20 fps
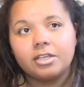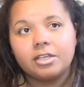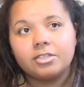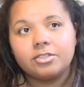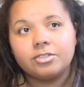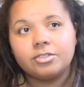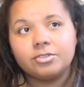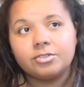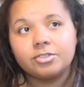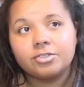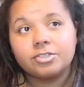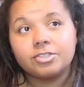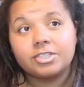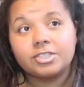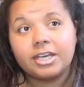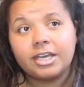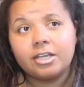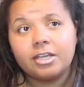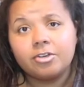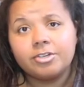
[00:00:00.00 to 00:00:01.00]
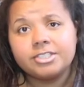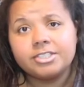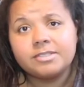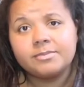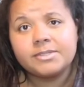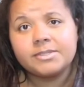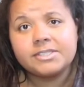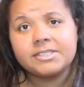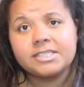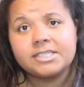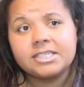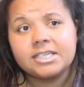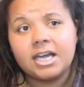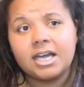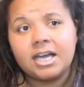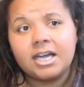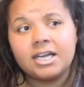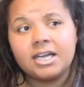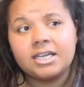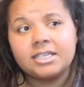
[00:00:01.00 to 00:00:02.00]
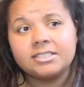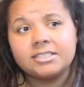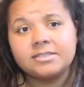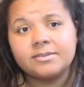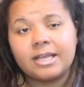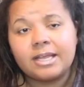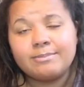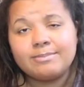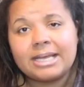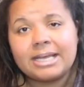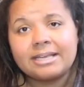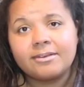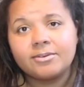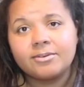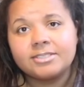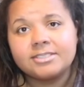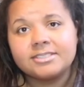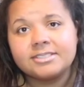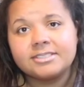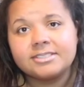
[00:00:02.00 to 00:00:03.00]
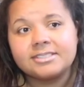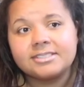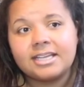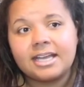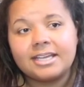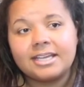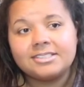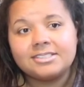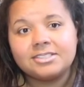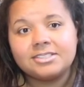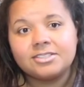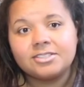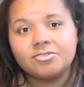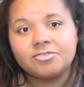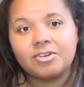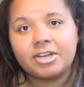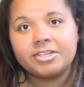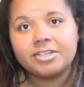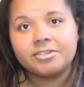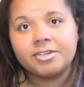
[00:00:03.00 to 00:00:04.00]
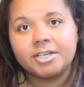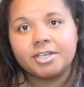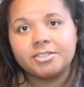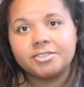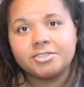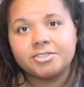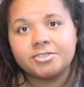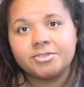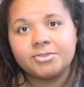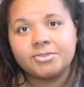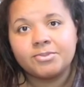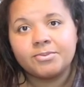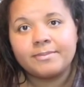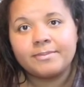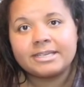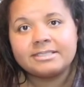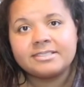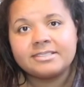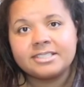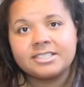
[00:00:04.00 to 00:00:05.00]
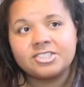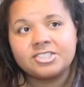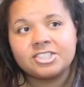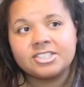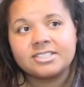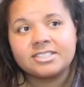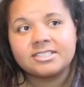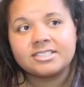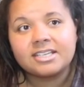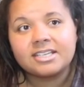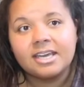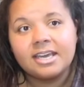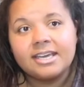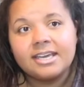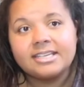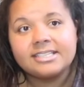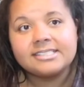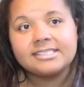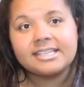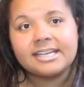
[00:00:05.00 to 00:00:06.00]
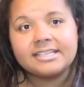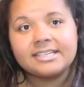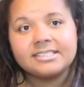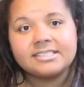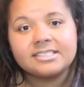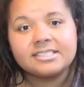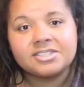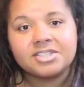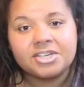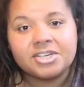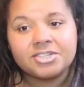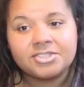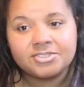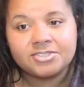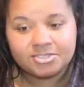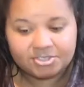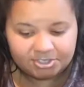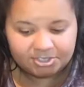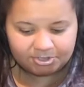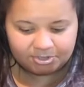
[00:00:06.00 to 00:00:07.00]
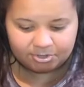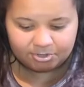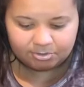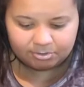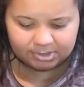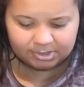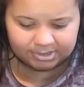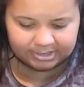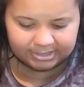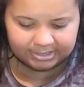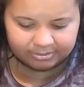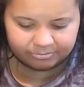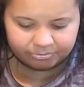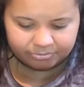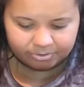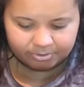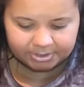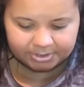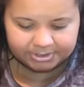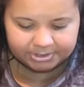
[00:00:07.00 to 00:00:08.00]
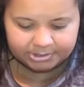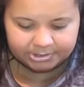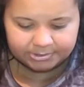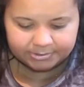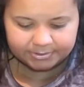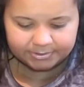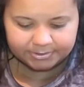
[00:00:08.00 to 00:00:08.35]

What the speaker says: you could get Christmassy cards, like blank ones inside, so you can write your own Yule message and send those to your loved ones.